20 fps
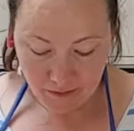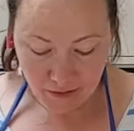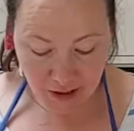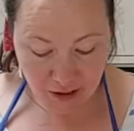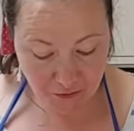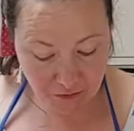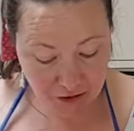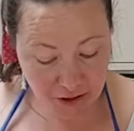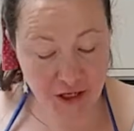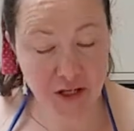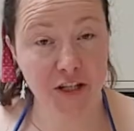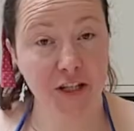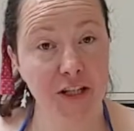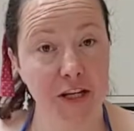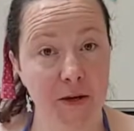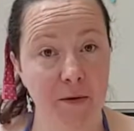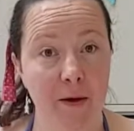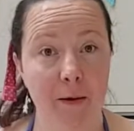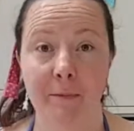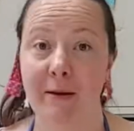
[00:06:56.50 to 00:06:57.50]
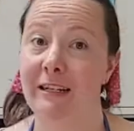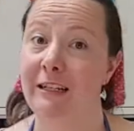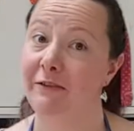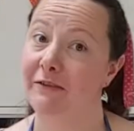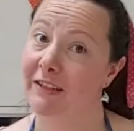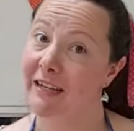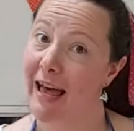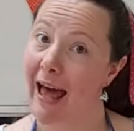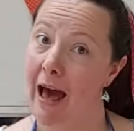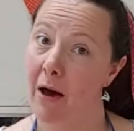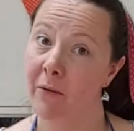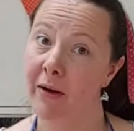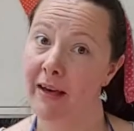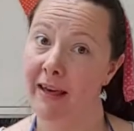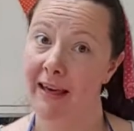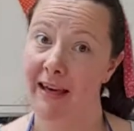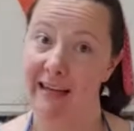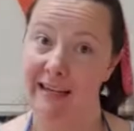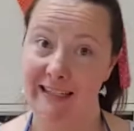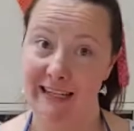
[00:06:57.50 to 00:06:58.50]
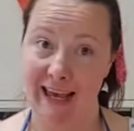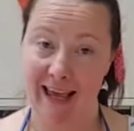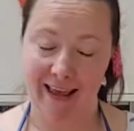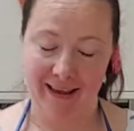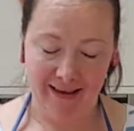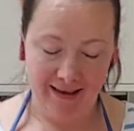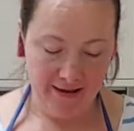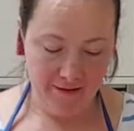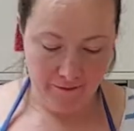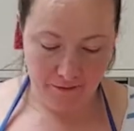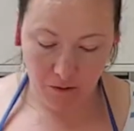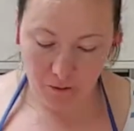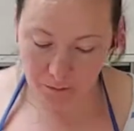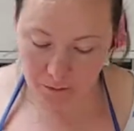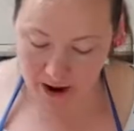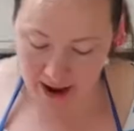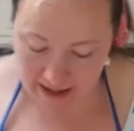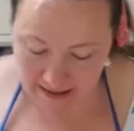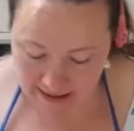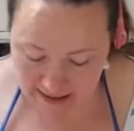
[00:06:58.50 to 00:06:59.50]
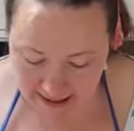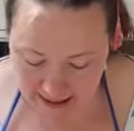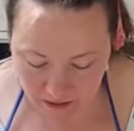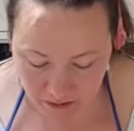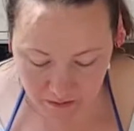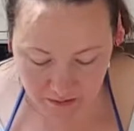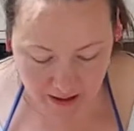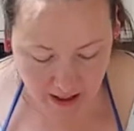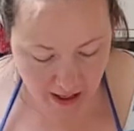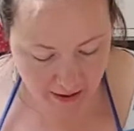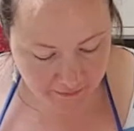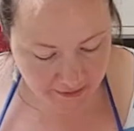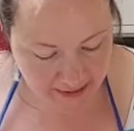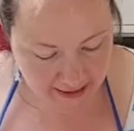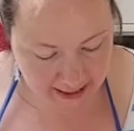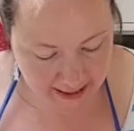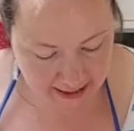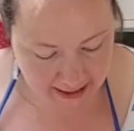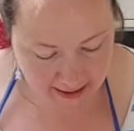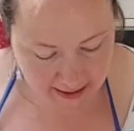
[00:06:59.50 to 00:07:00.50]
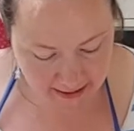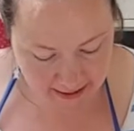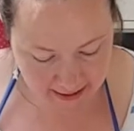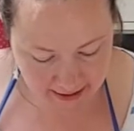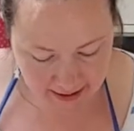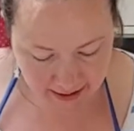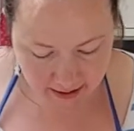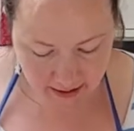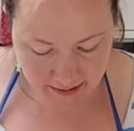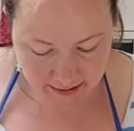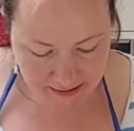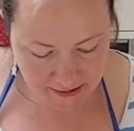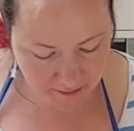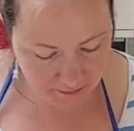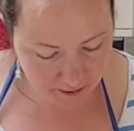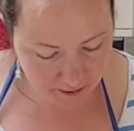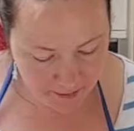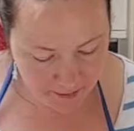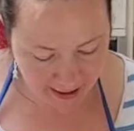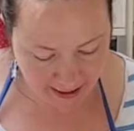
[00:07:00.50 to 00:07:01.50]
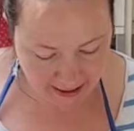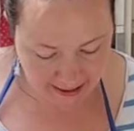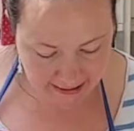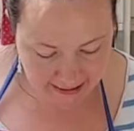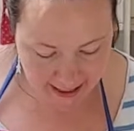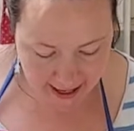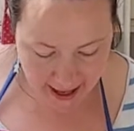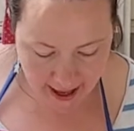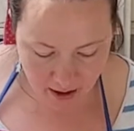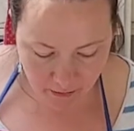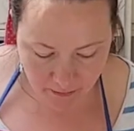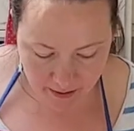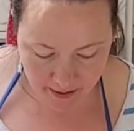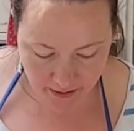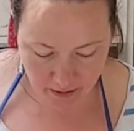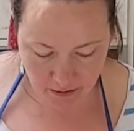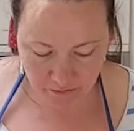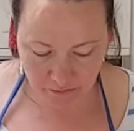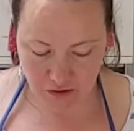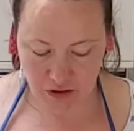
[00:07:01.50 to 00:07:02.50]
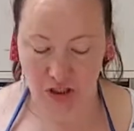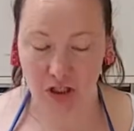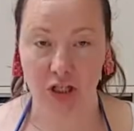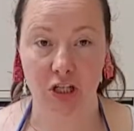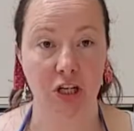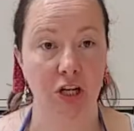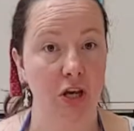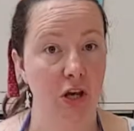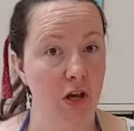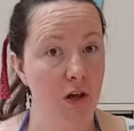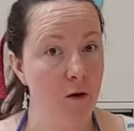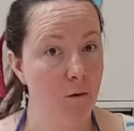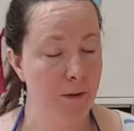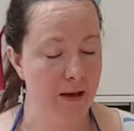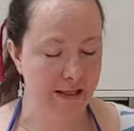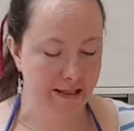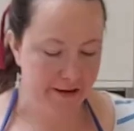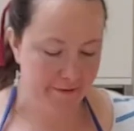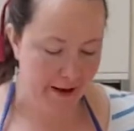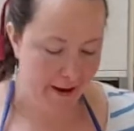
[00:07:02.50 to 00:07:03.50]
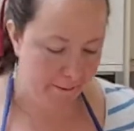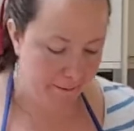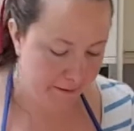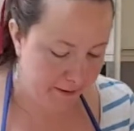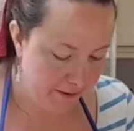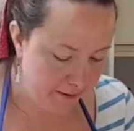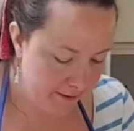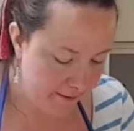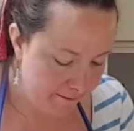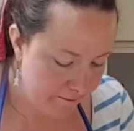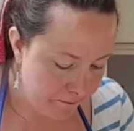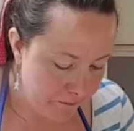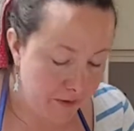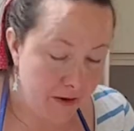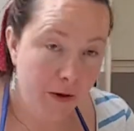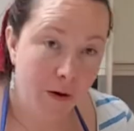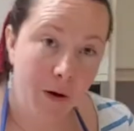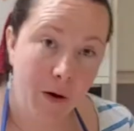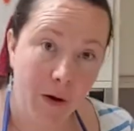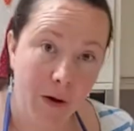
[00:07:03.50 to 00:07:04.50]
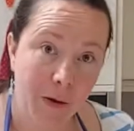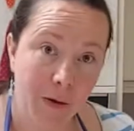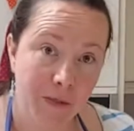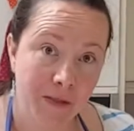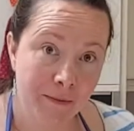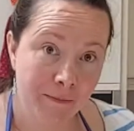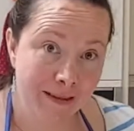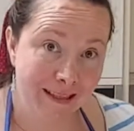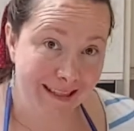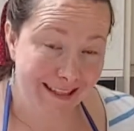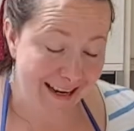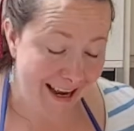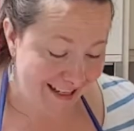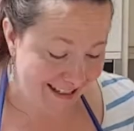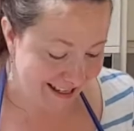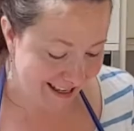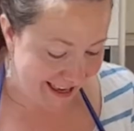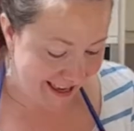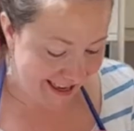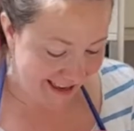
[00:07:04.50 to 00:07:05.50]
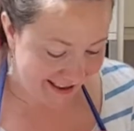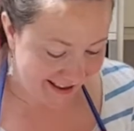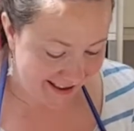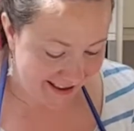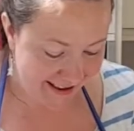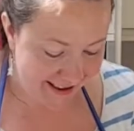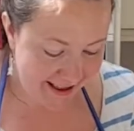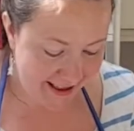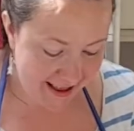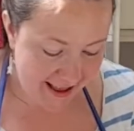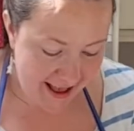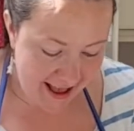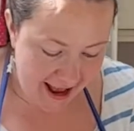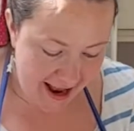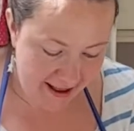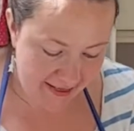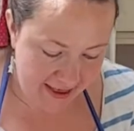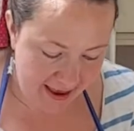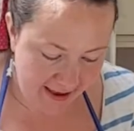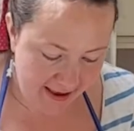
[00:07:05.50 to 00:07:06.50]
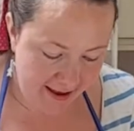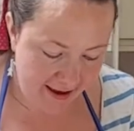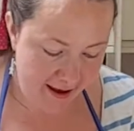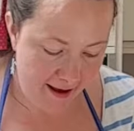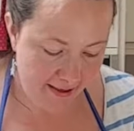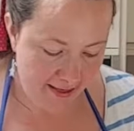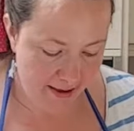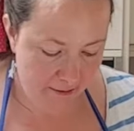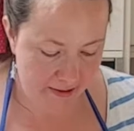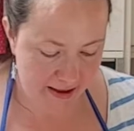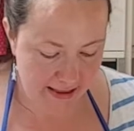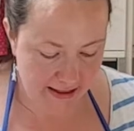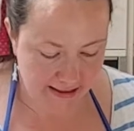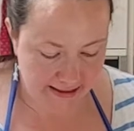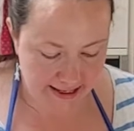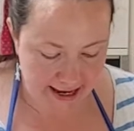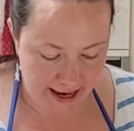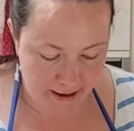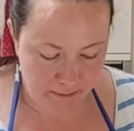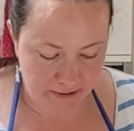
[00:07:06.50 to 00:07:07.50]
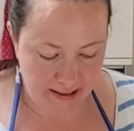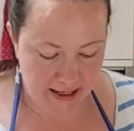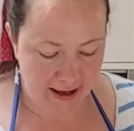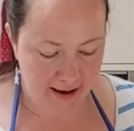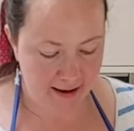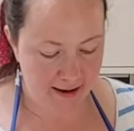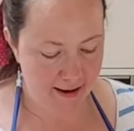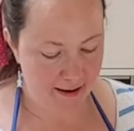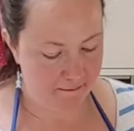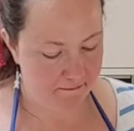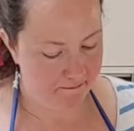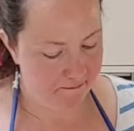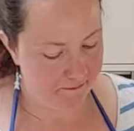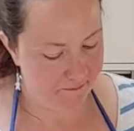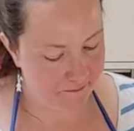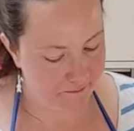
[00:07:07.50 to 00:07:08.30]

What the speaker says: You could do a bit of tower cutting if you're practicing your knife skills. So make a tower of 2 bits of apple, hold them steady, and then cut them at the same time.